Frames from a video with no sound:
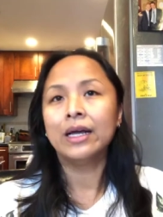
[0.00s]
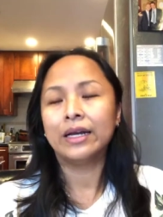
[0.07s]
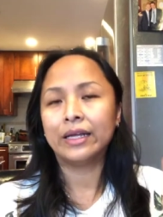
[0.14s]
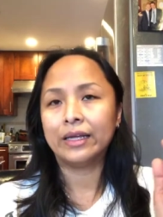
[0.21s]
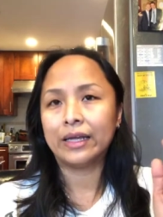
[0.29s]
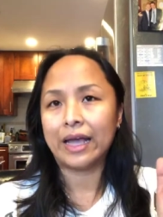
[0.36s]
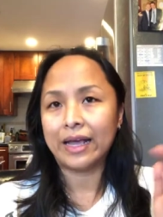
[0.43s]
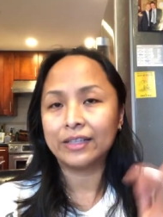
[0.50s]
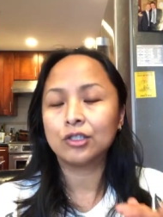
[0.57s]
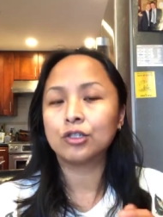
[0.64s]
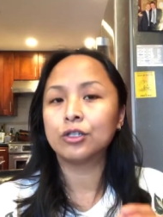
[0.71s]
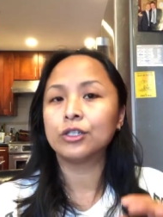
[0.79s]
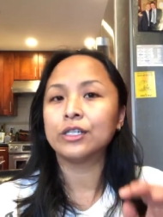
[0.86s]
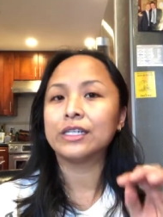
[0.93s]
The
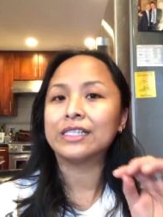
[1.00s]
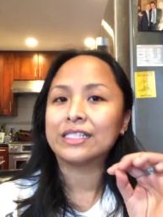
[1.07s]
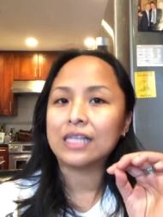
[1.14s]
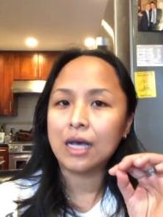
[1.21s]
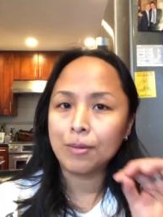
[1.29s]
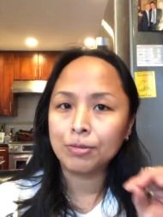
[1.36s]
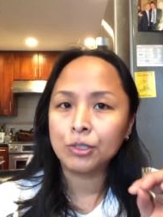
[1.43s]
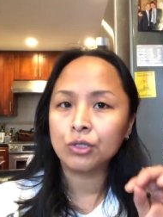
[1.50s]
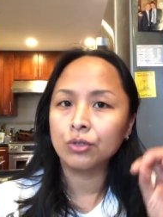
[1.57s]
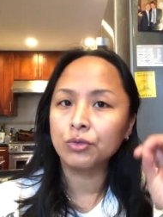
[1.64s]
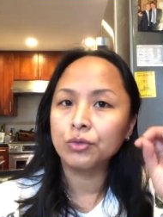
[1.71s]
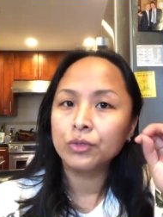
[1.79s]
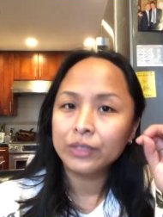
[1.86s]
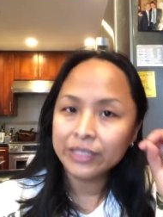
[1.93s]
answer is
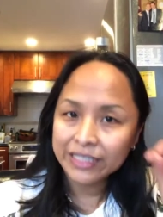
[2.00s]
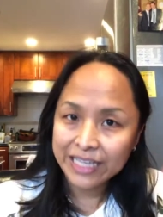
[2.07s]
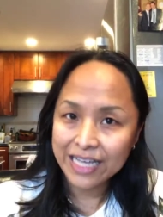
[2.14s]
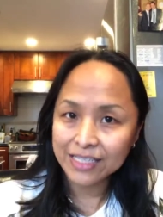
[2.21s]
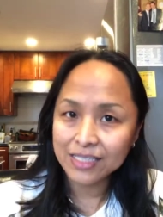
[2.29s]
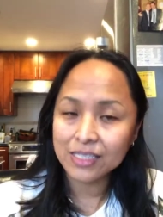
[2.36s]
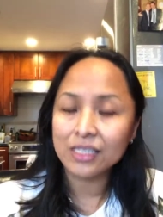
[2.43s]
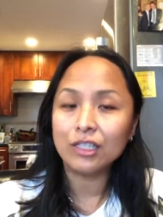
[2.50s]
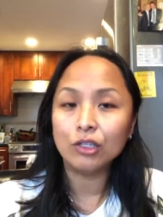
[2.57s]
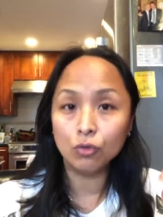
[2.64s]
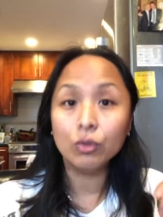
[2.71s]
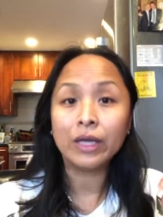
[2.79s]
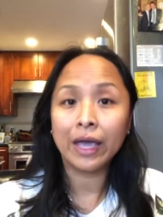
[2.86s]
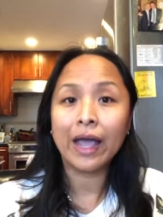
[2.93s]
absolute yes.
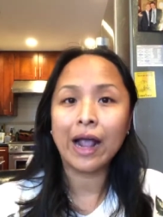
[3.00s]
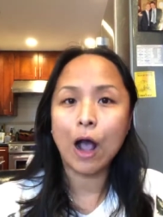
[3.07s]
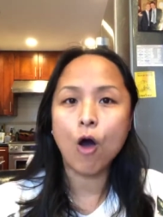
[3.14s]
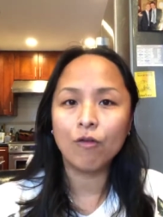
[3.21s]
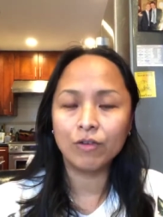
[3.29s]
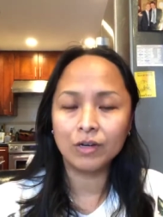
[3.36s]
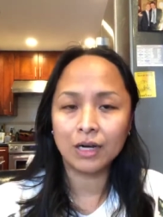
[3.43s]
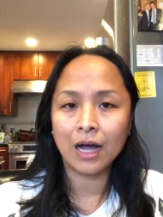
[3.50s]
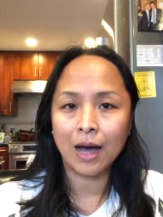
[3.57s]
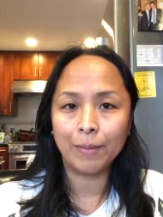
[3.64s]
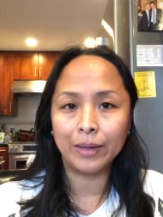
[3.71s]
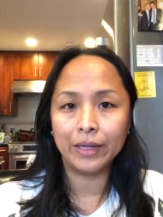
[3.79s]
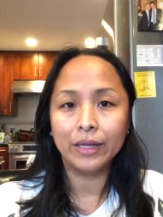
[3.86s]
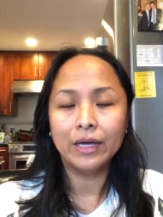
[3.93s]
You can
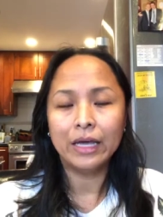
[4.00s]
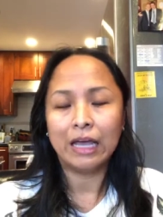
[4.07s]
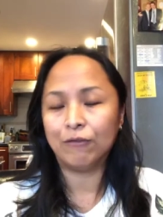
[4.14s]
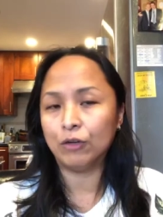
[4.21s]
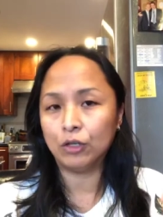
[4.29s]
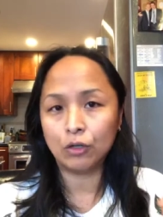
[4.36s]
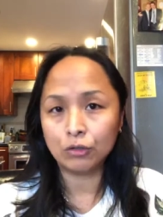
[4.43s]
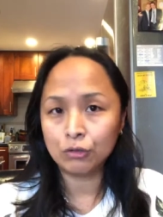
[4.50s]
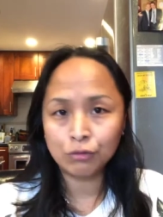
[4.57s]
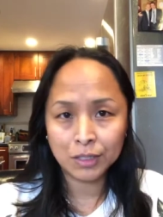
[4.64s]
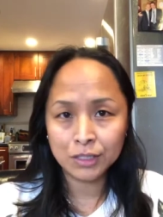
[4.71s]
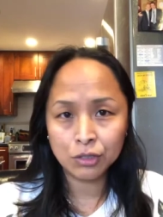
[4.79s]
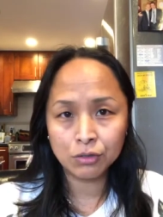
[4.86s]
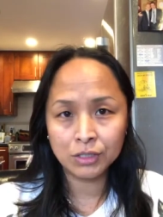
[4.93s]
overcome it. If you don't
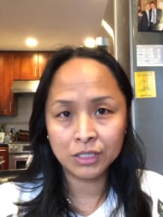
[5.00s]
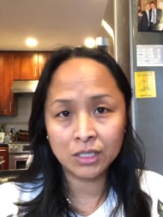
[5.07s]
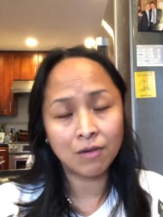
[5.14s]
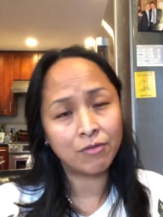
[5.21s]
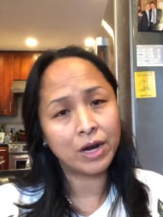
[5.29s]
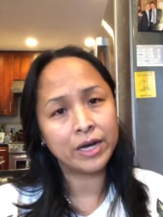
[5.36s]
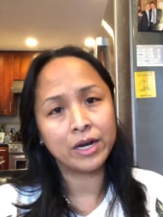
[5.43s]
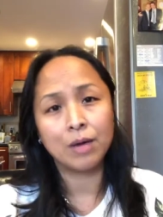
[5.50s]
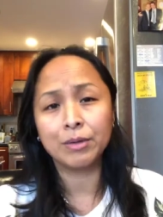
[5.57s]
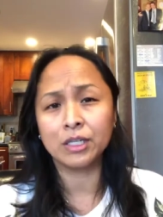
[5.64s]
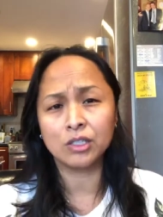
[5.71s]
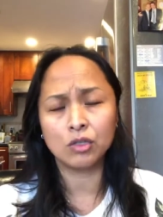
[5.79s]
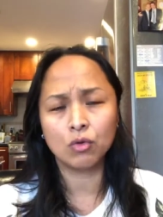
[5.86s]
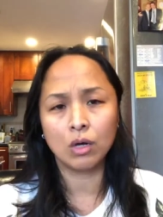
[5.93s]
trust yourself right now
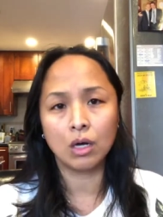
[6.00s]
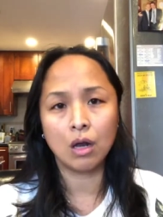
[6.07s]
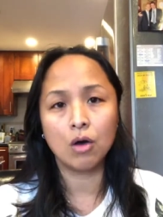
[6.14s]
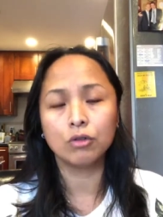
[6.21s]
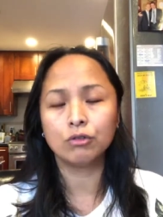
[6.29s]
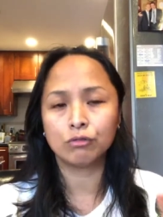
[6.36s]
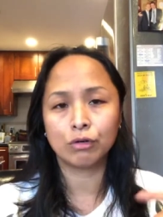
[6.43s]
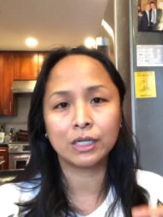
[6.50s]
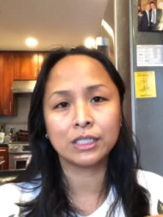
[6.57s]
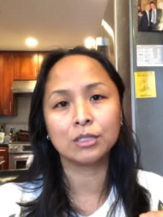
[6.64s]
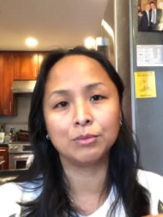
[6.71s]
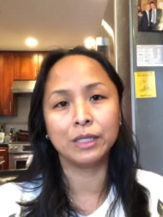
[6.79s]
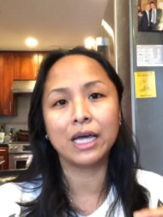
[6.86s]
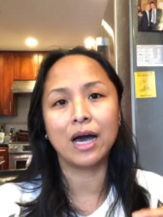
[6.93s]
because you are low,
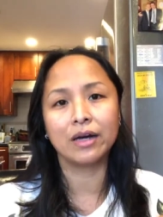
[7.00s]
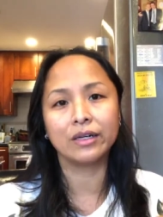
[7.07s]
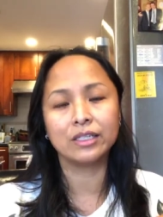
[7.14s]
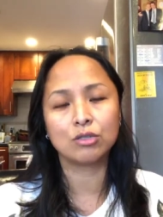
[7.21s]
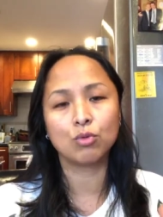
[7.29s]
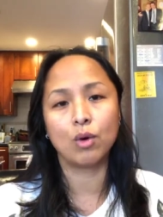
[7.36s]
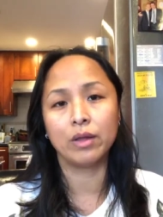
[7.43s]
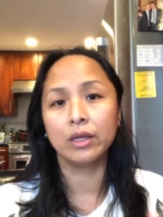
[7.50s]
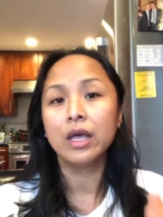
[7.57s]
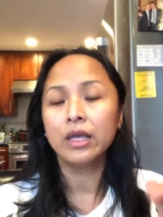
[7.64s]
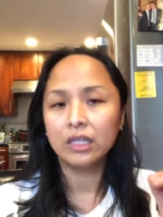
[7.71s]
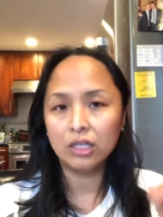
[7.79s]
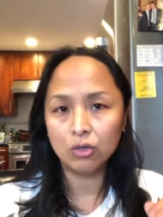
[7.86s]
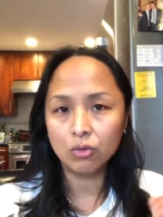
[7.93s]
trust me on this one.
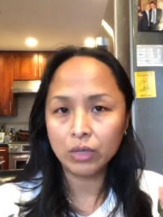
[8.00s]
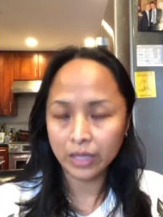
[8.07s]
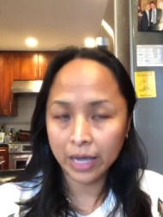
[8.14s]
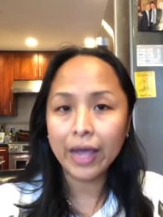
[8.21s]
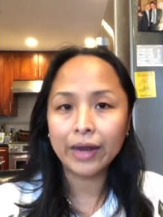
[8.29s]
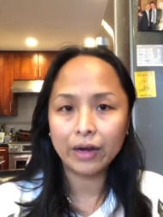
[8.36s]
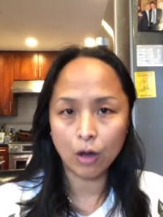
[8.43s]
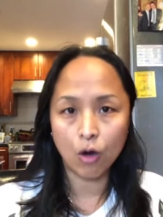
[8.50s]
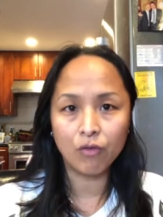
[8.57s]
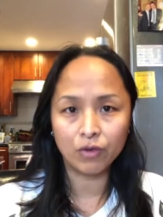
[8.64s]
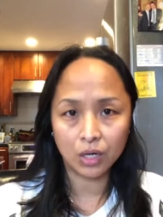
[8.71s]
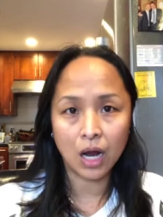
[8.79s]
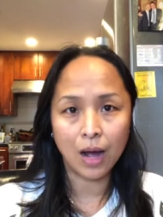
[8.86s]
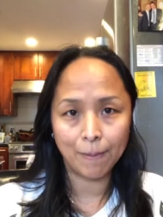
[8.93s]
You can
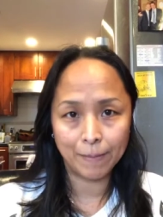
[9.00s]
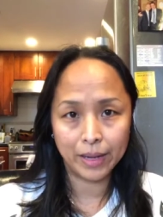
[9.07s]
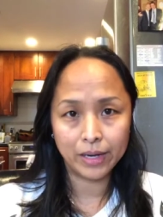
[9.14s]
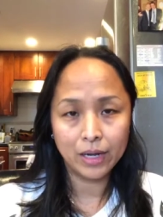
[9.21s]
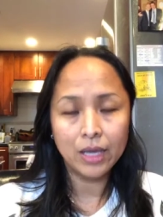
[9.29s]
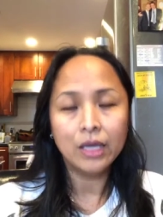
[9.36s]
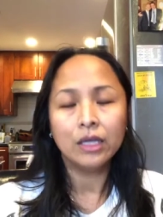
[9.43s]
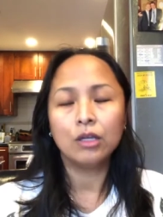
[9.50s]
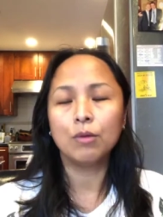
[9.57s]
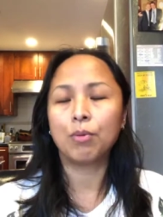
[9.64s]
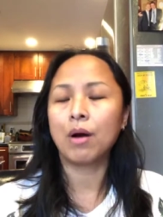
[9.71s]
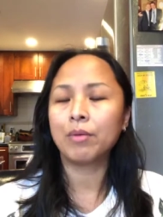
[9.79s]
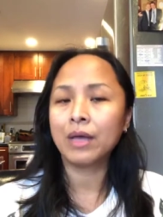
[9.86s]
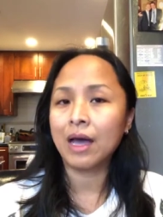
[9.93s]
overcome it. You
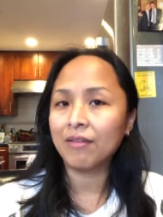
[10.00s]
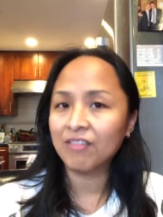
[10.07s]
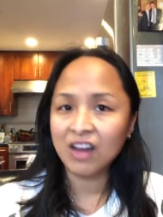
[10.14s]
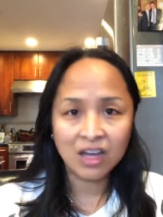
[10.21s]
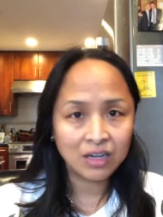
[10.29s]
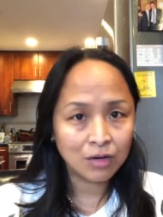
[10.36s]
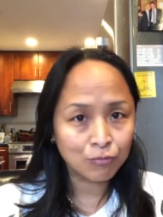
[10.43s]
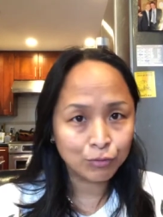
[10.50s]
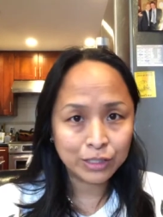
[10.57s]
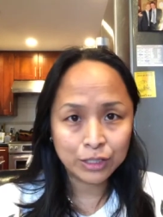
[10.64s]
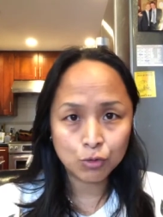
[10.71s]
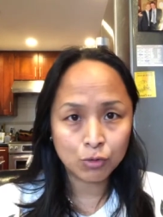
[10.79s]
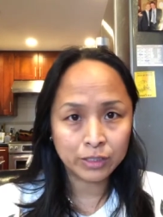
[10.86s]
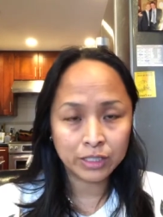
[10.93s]
probably have a lot of
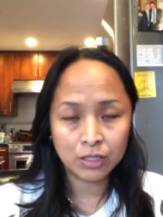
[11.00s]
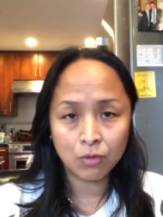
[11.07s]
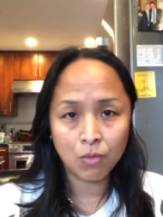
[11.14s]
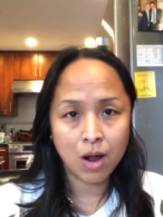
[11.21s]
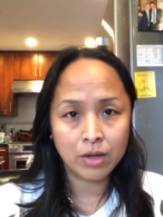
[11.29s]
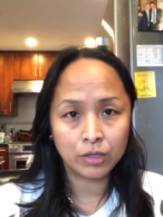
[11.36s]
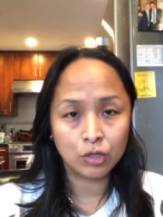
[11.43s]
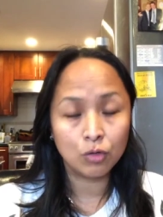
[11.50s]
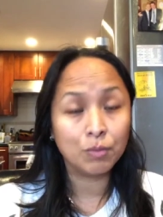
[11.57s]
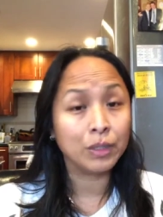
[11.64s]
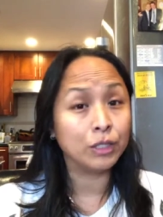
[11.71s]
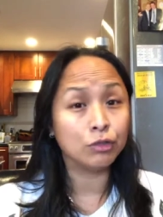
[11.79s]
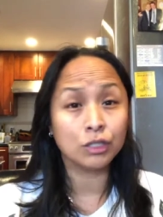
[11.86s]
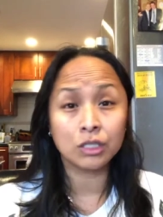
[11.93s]
resources around you,
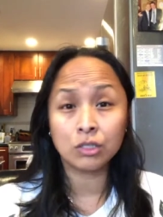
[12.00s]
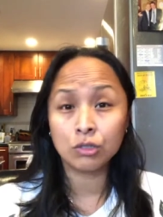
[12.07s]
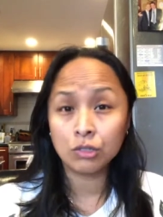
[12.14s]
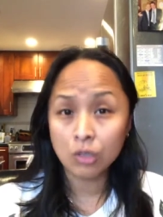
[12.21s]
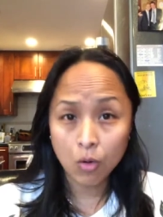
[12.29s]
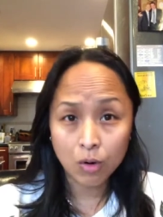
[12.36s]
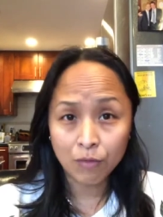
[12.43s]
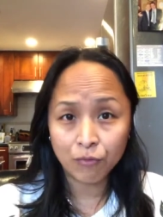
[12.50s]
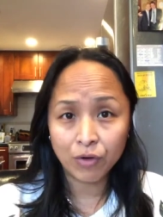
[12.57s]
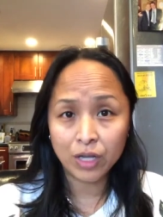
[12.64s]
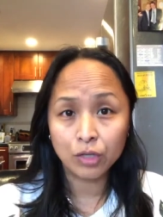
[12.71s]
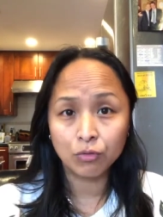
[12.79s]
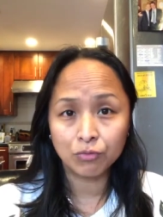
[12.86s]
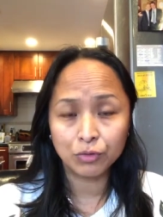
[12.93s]
but you're just so
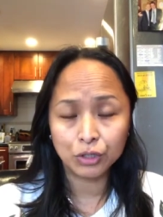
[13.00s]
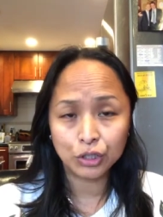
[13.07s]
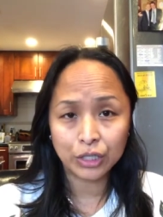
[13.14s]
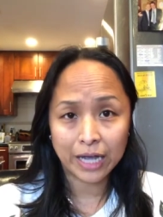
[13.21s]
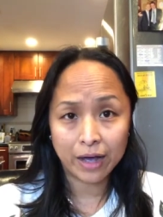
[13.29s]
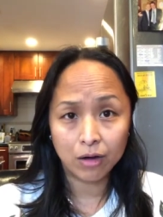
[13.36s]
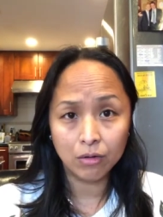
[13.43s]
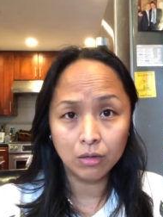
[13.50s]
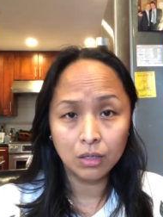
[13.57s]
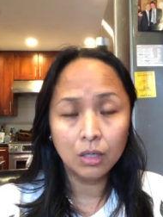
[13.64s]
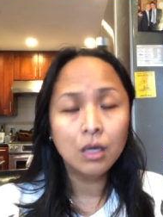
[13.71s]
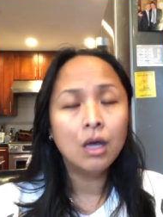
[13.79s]
afraid to reach out.